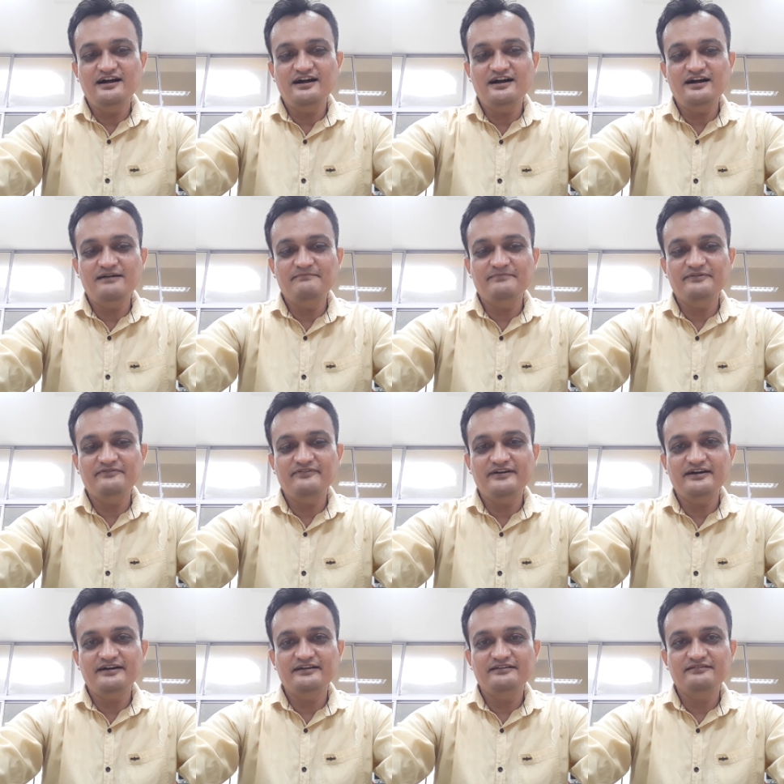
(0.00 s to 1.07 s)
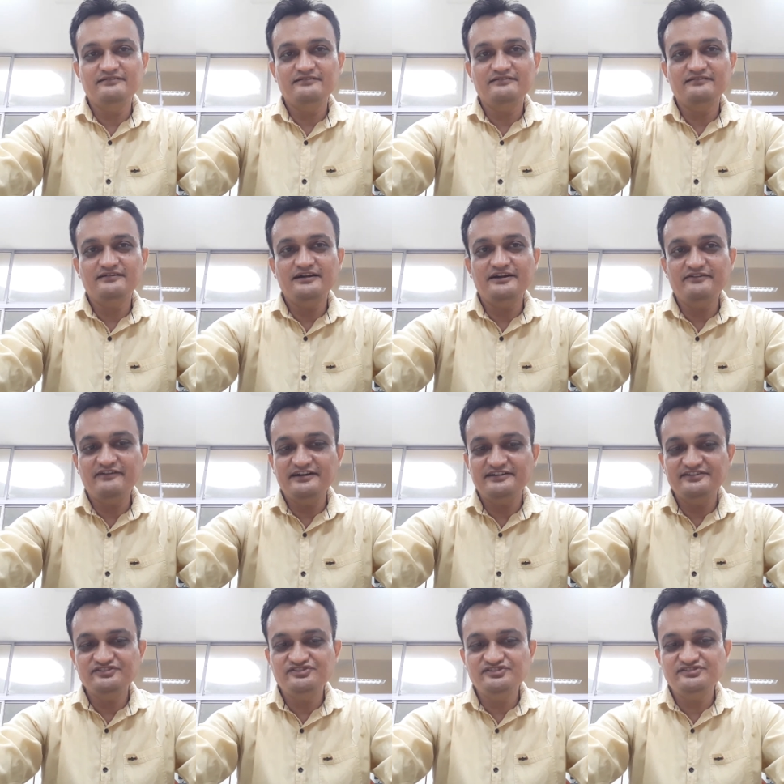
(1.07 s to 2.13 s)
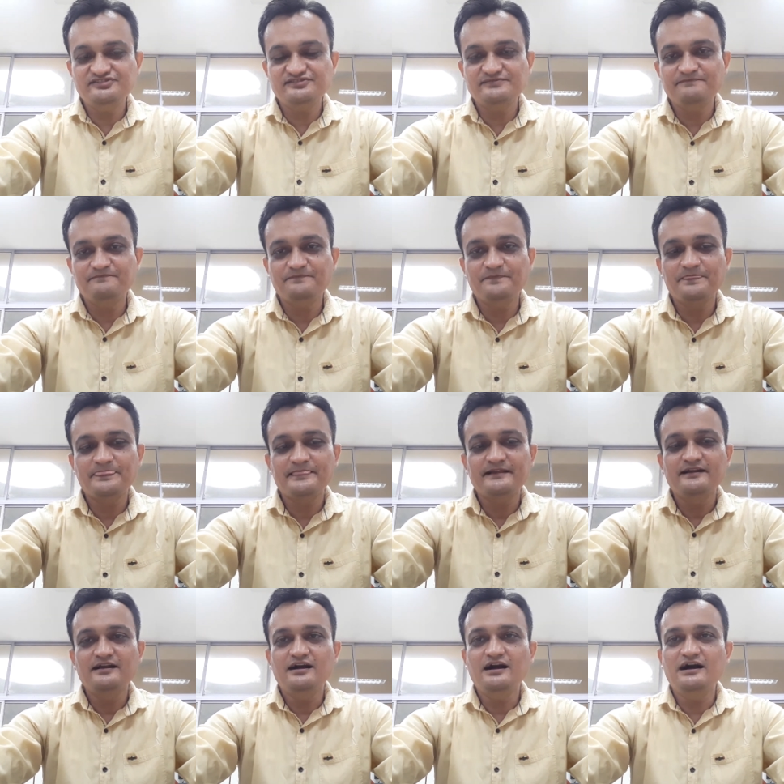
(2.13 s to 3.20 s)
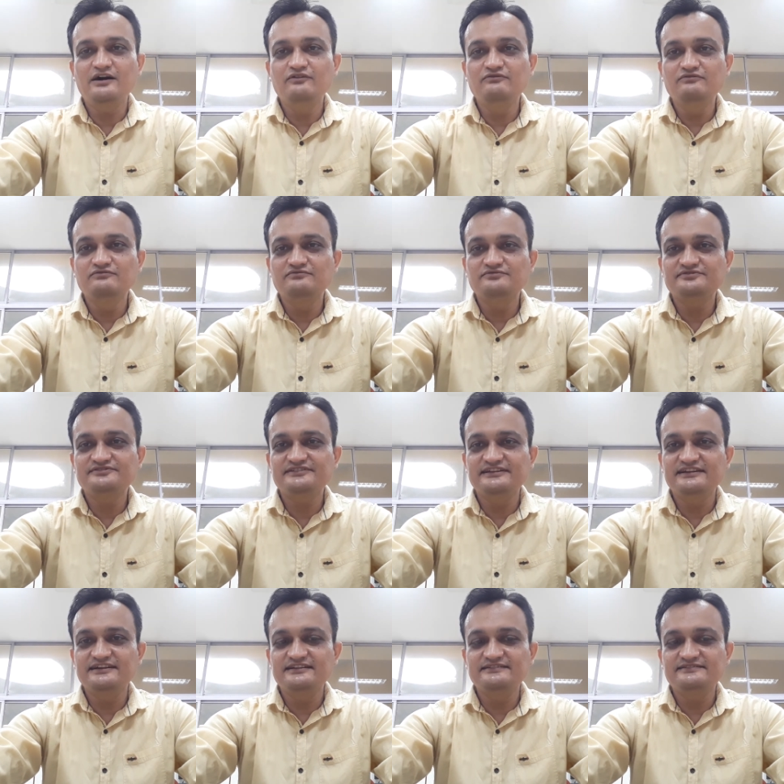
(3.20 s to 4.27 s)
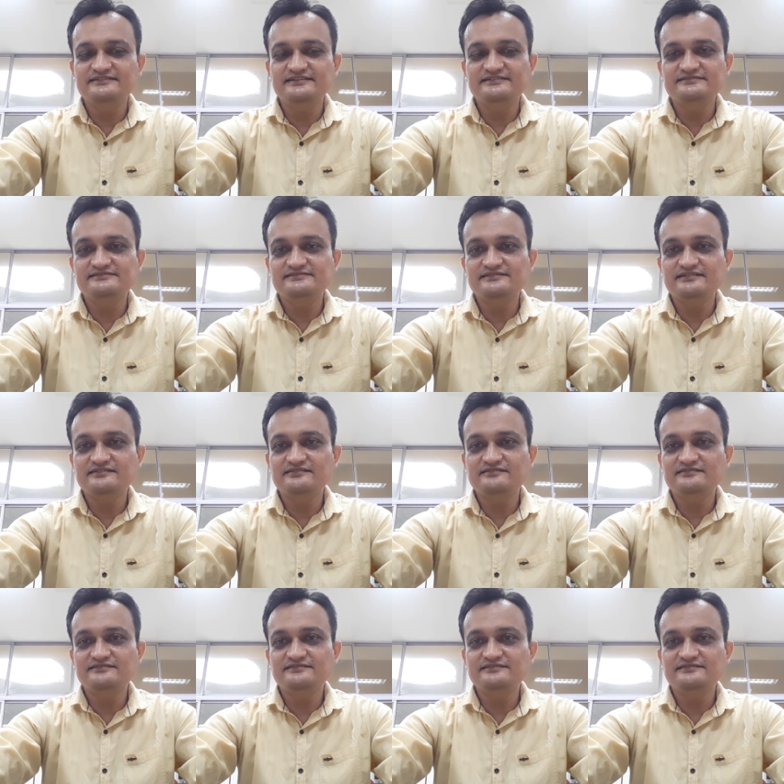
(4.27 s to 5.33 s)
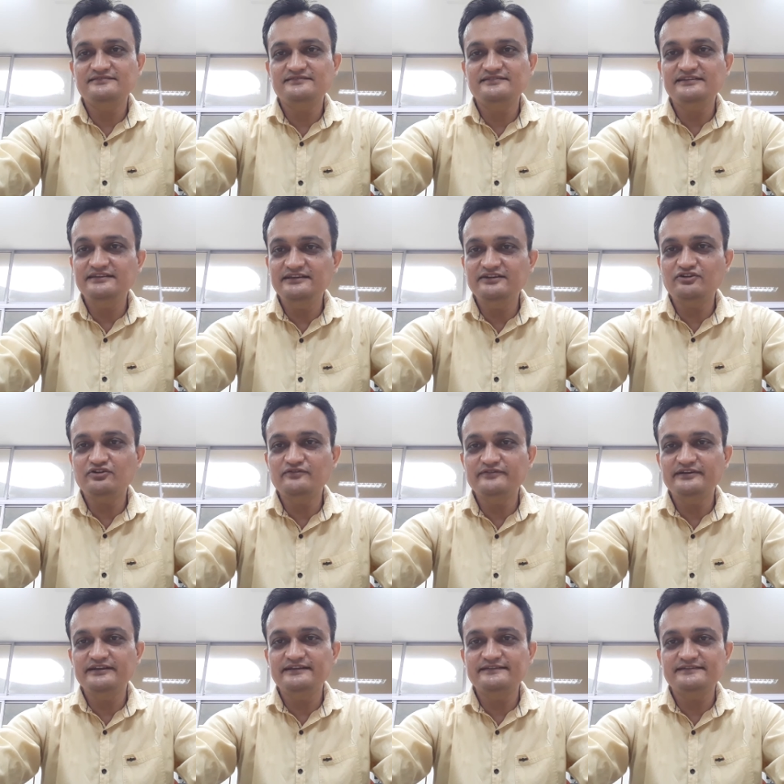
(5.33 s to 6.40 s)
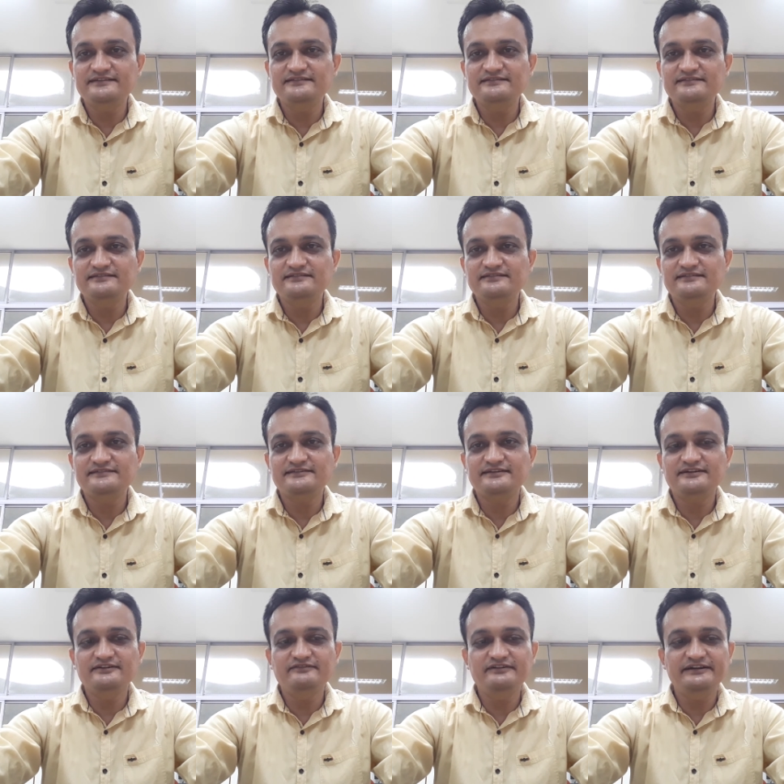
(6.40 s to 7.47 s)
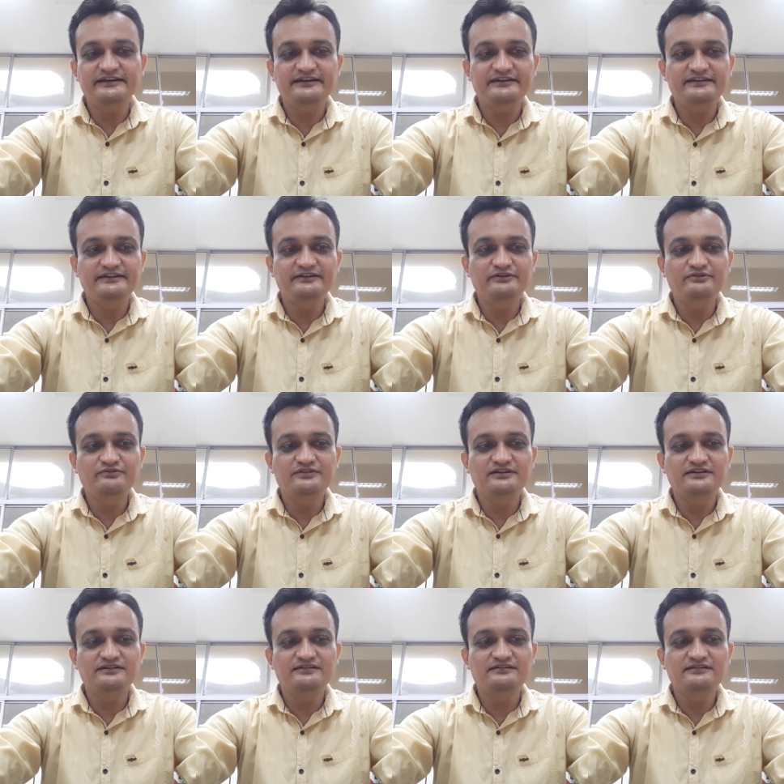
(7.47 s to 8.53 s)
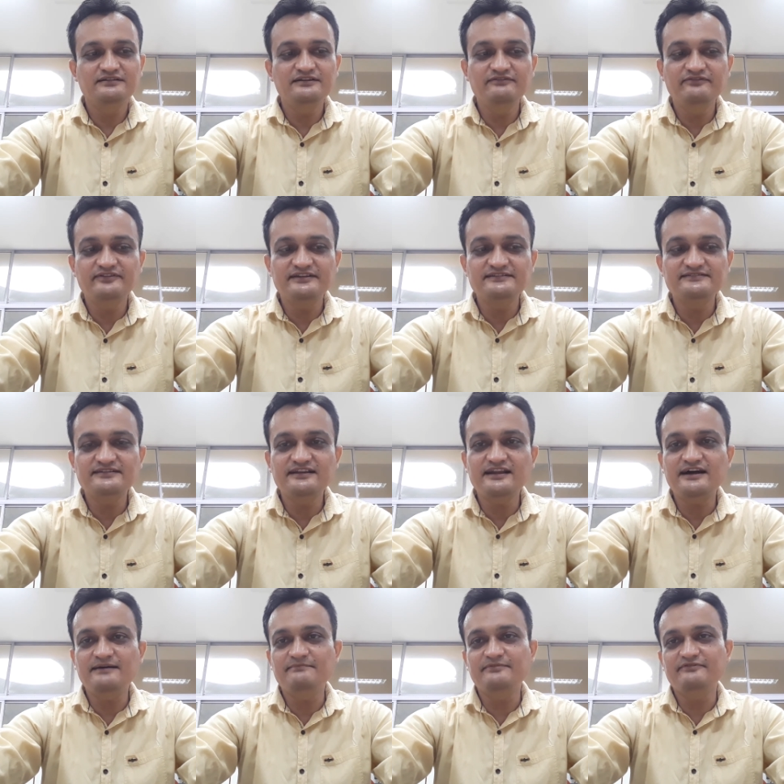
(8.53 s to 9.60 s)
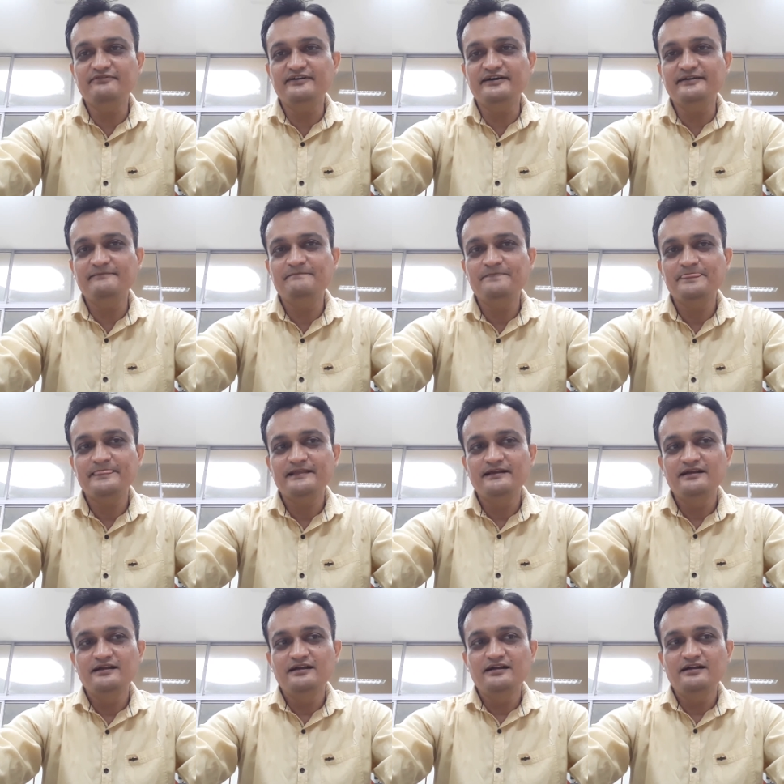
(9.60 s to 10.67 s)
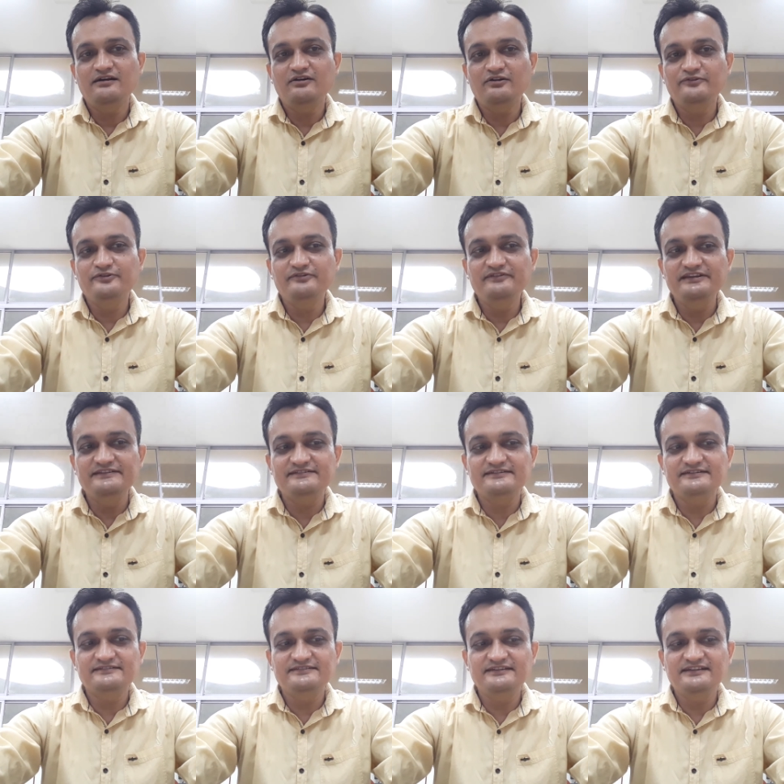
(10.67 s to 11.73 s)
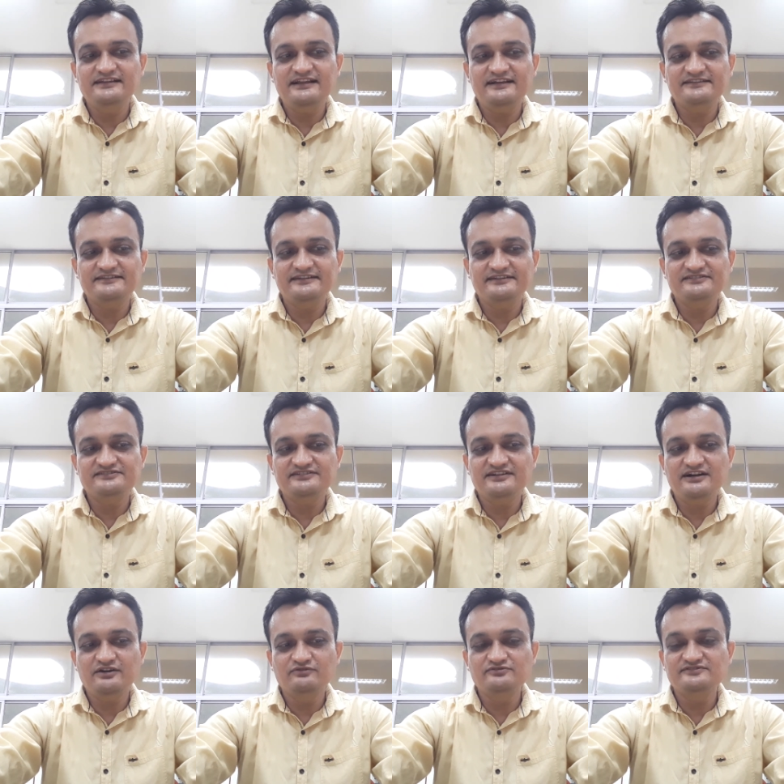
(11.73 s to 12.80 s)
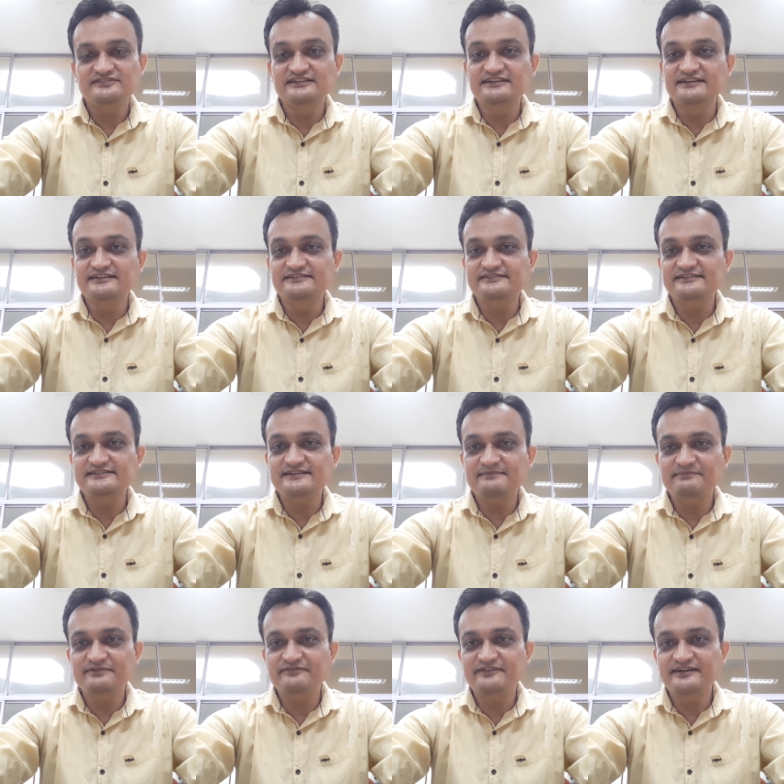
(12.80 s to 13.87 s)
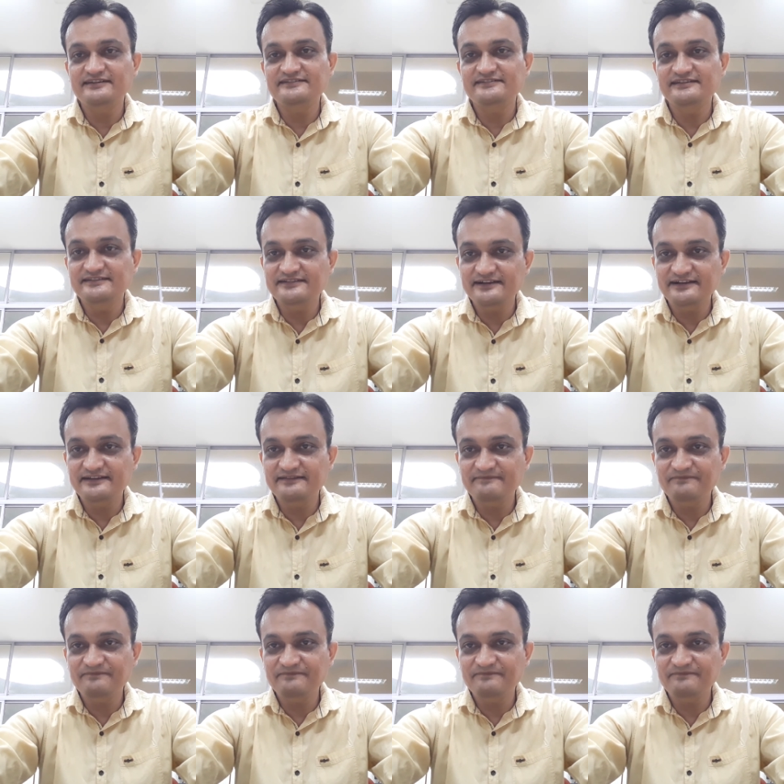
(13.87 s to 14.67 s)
amplifier advantages, how single stage CE configuration is converted into the differential amplifier. Also we discussed in the last lecture how single stage amplifier is designed